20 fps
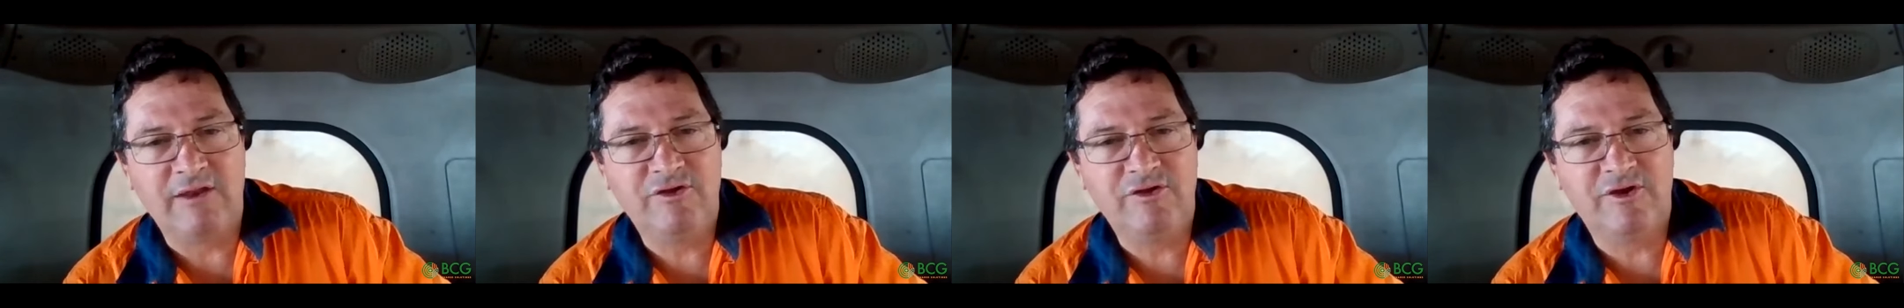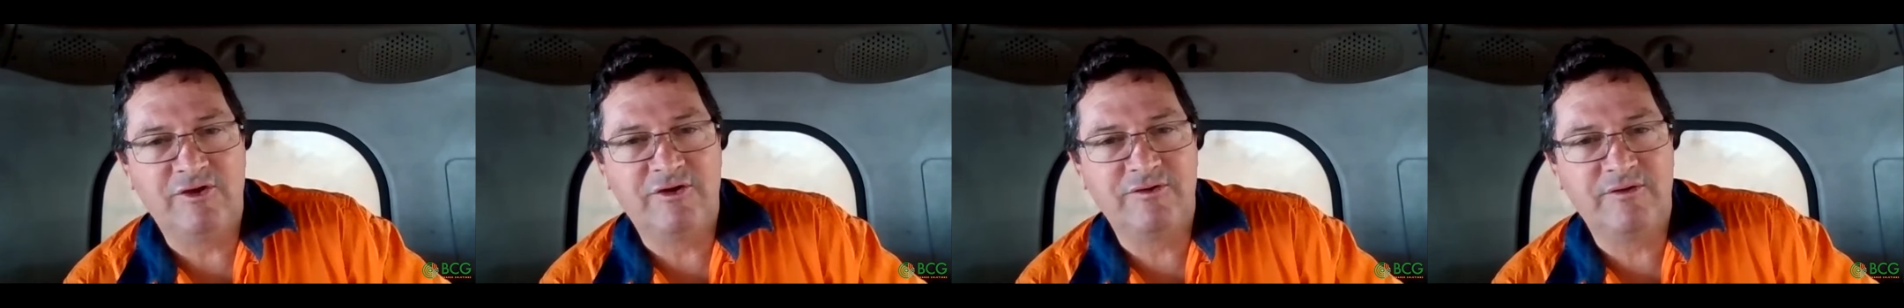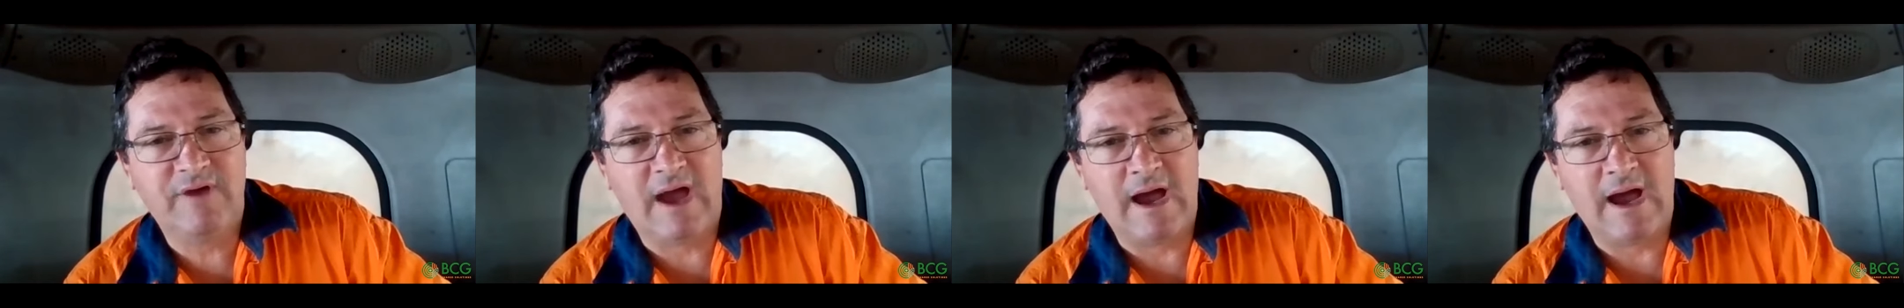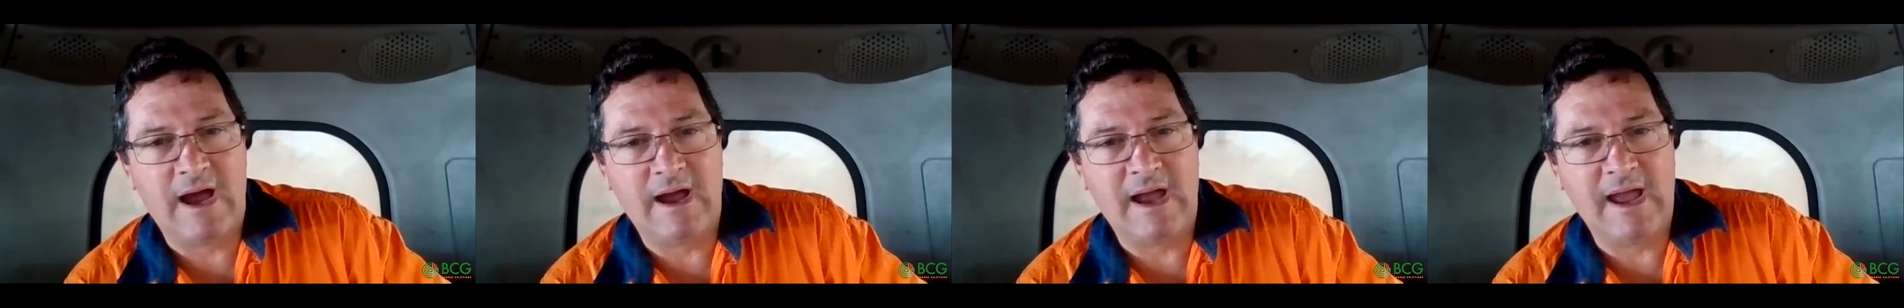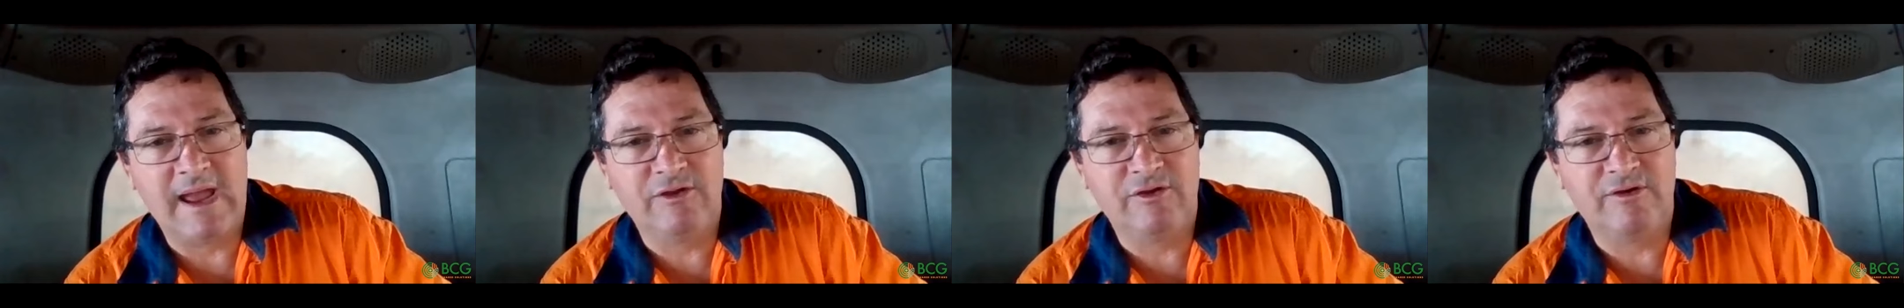your uh,
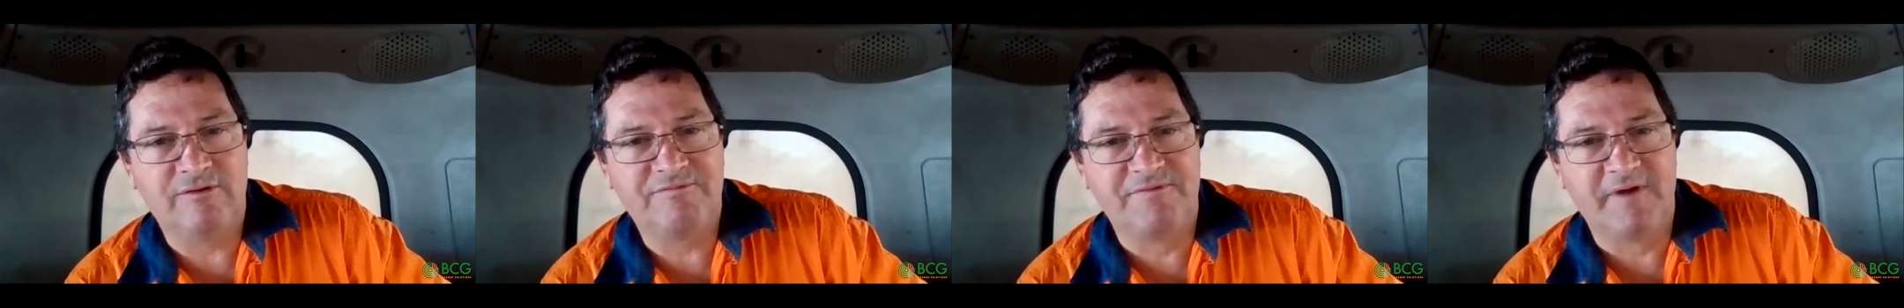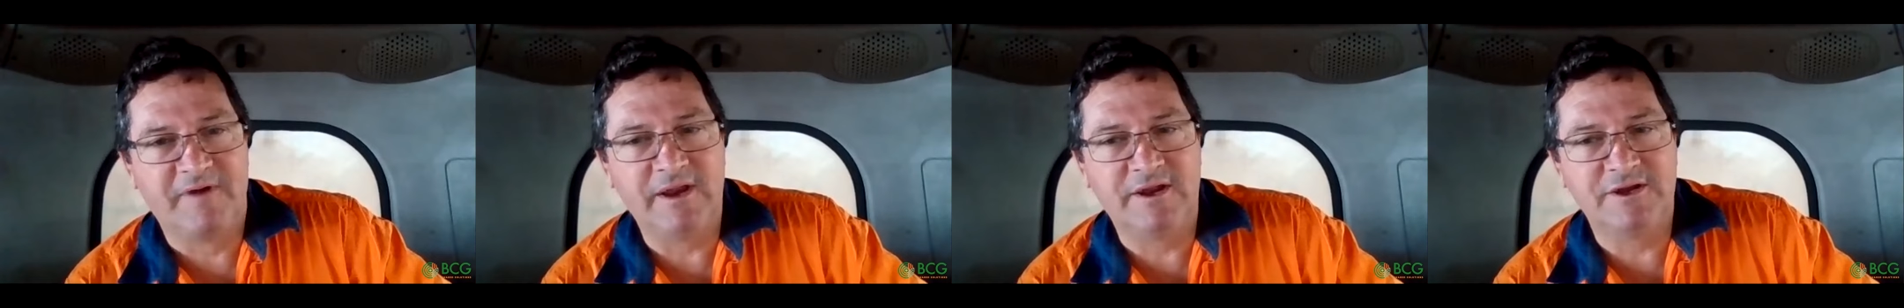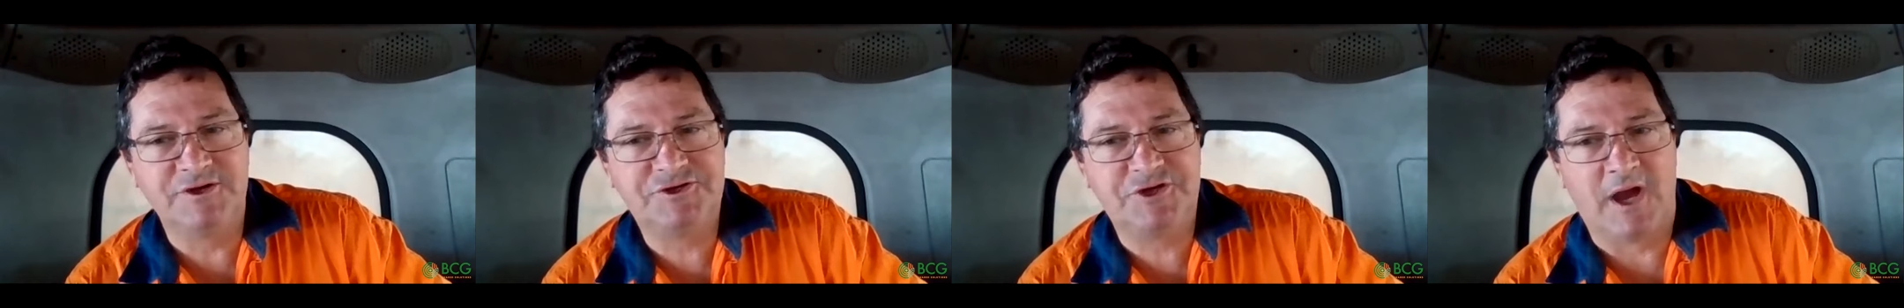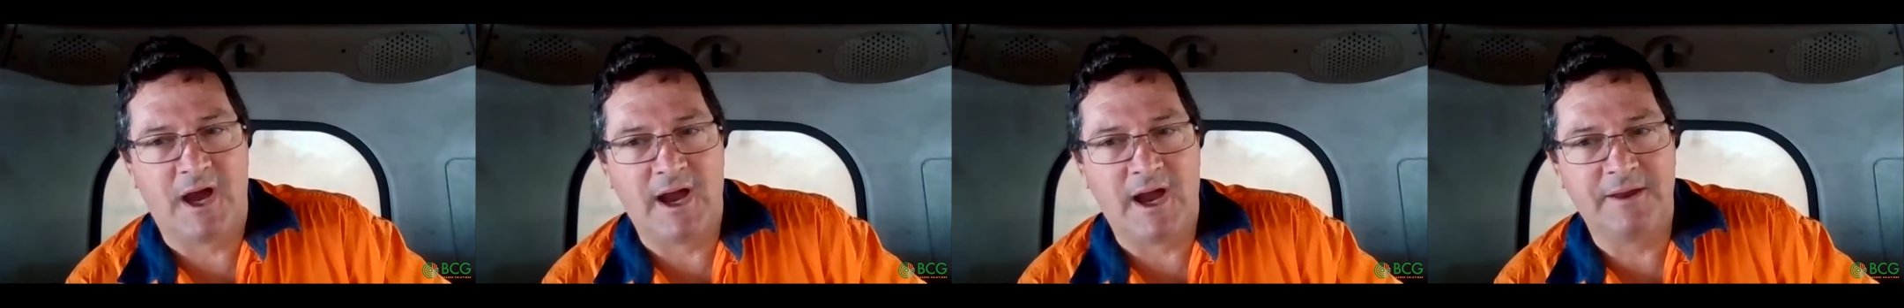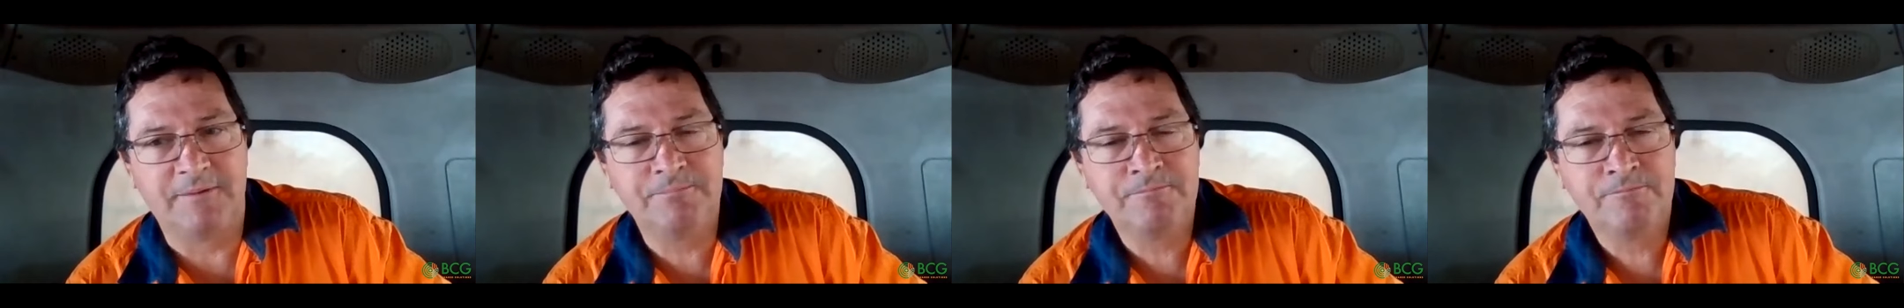and your feeder
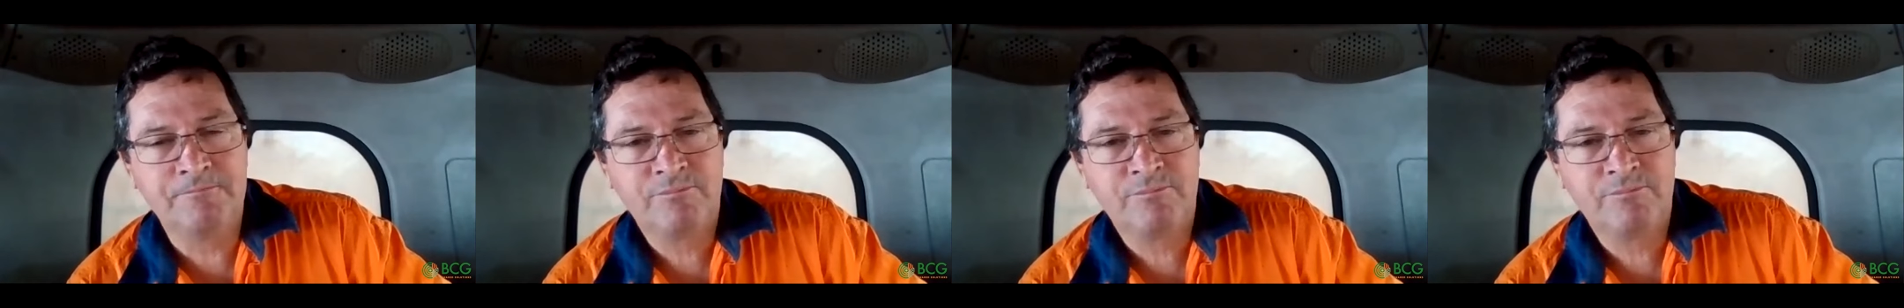chain